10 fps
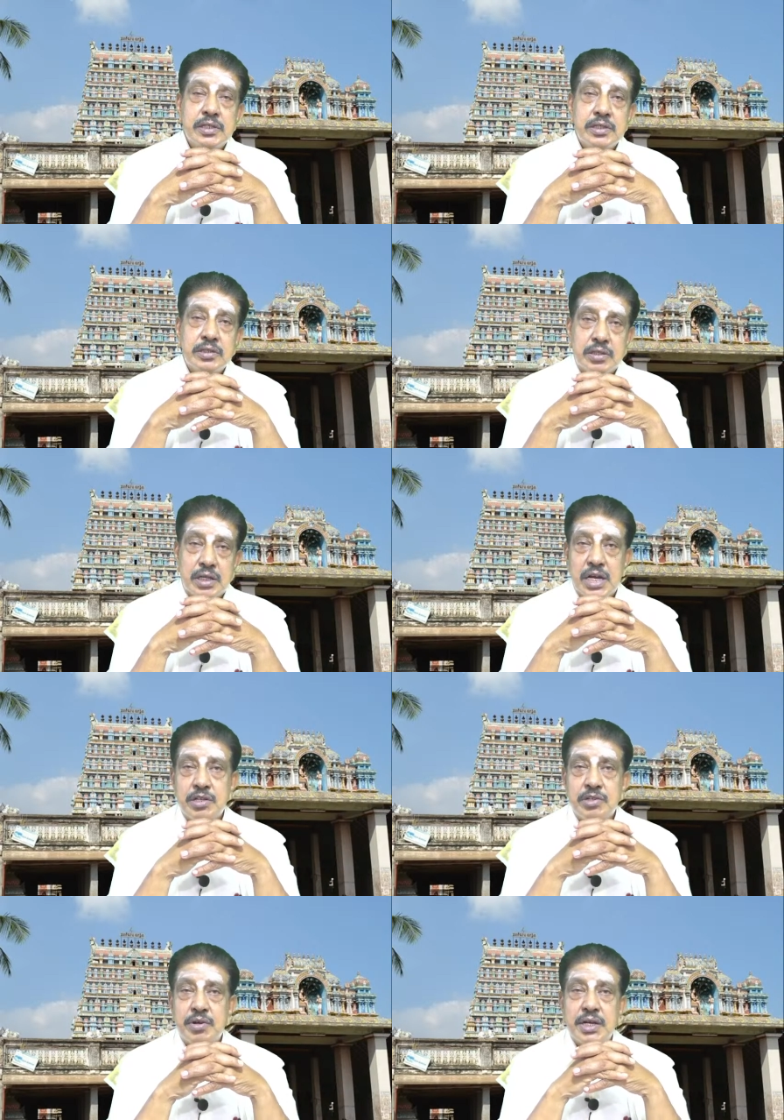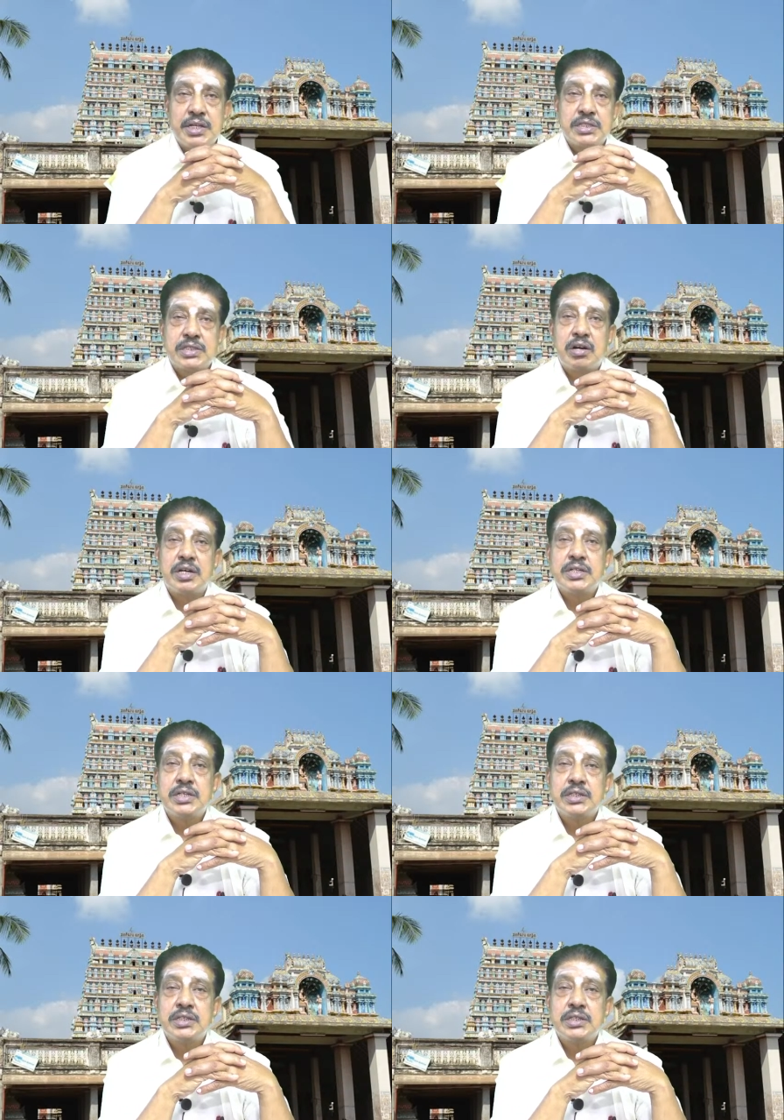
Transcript: So that is why it is called